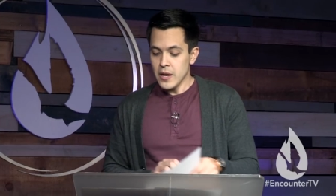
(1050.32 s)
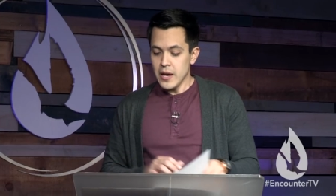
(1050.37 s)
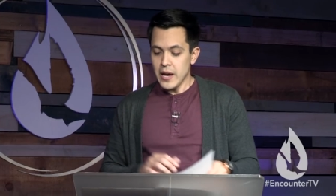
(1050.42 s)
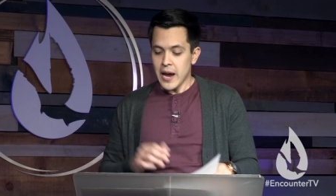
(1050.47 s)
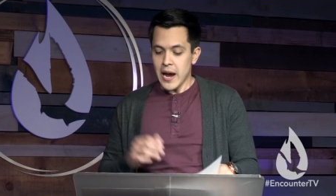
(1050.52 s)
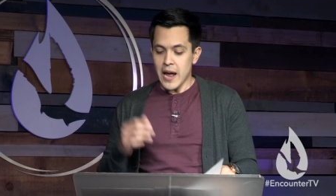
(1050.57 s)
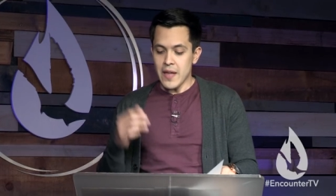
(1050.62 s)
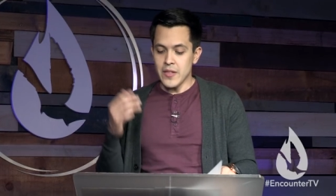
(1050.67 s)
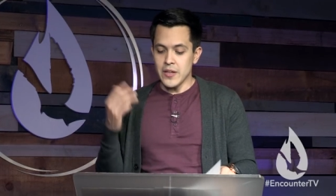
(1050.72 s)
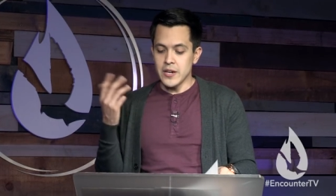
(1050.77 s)

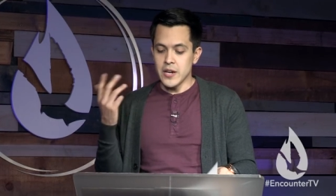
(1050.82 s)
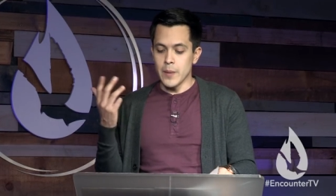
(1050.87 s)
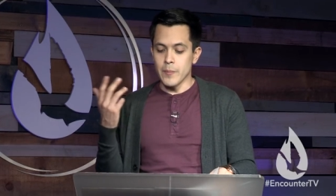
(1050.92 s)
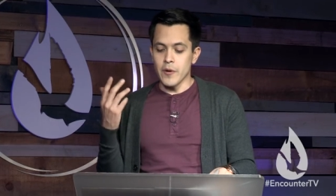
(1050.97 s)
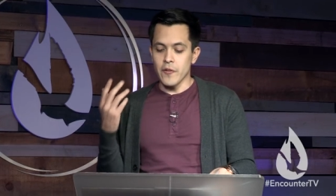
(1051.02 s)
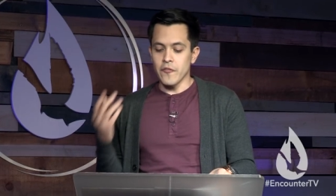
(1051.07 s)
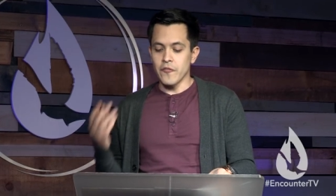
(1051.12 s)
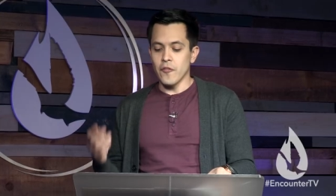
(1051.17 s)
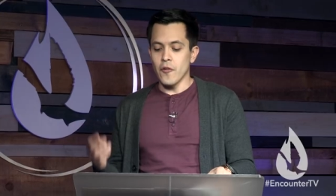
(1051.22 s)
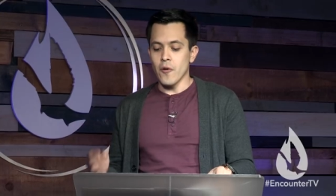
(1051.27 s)
And then number
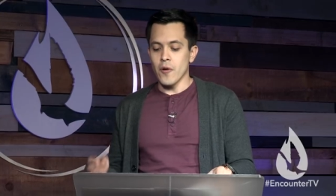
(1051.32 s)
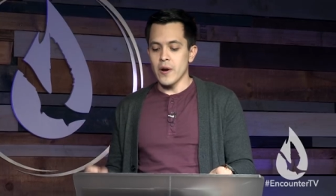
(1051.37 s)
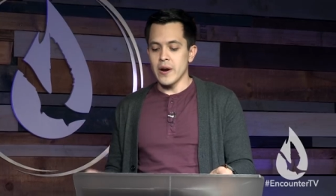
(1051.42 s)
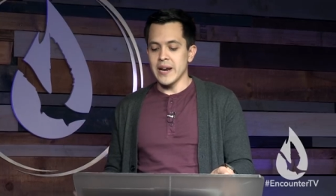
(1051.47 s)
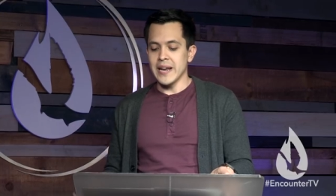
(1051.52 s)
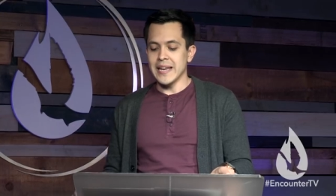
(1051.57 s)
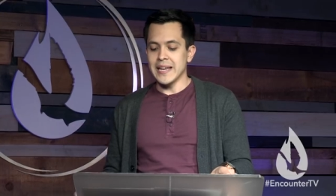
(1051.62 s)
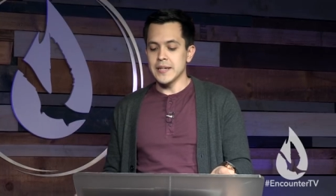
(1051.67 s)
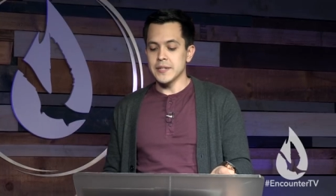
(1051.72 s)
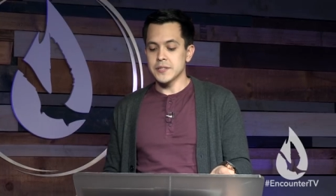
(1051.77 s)
four
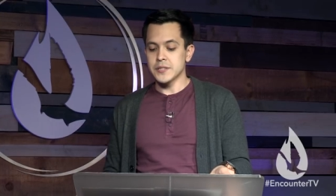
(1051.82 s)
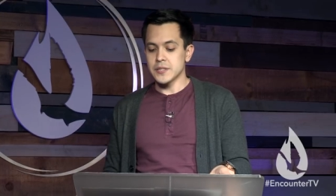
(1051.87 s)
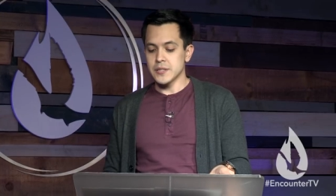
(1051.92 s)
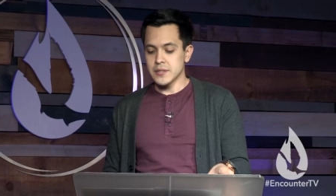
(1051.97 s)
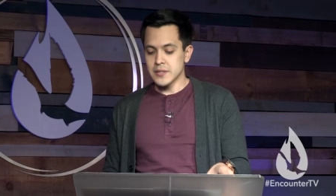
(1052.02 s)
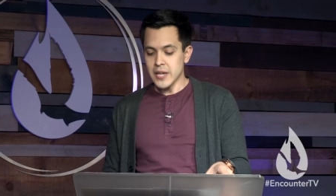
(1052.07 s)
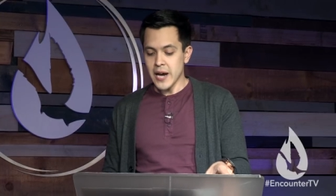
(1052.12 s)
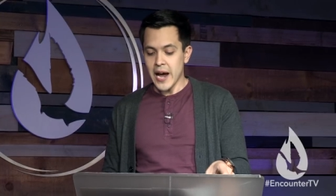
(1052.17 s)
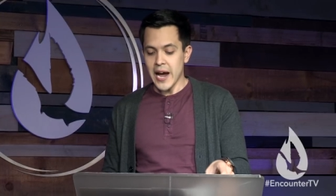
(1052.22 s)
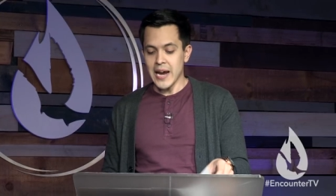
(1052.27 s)
is
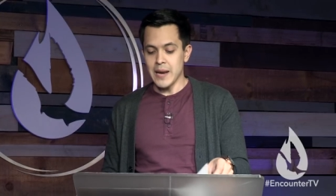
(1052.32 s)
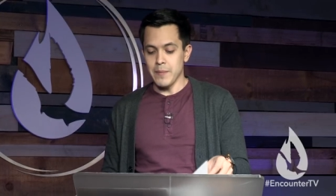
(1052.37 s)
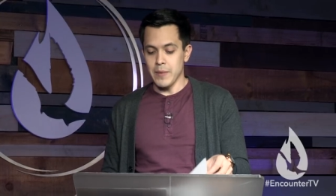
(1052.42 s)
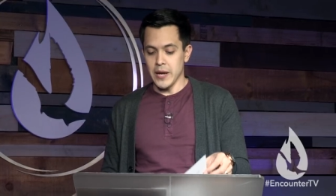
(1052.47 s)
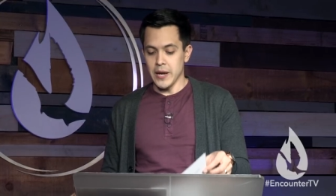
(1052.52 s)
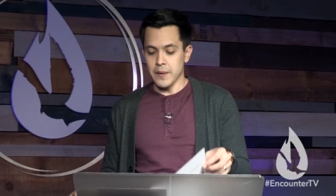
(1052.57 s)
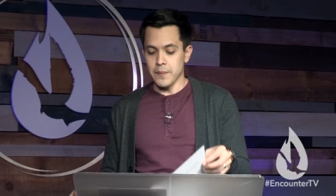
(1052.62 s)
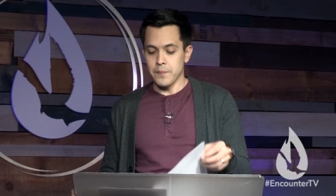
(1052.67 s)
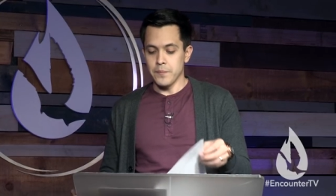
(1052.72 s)
timing.